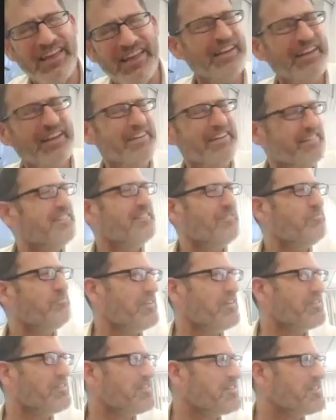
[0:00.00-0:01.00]
then
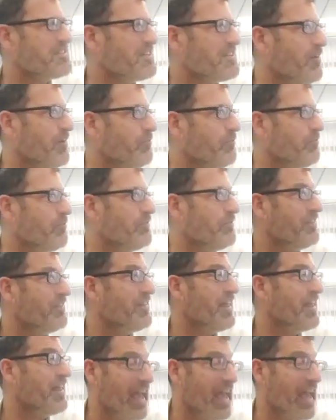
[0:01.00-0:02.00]
Yetz Hashem.
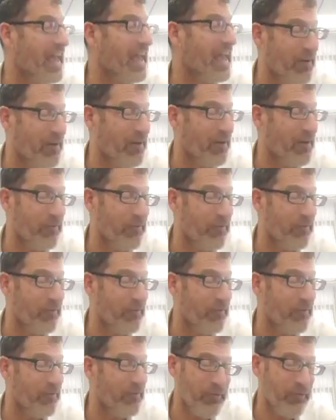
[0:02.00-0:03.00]
Then we
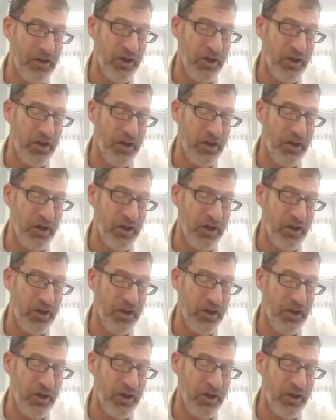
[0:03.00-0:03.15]
can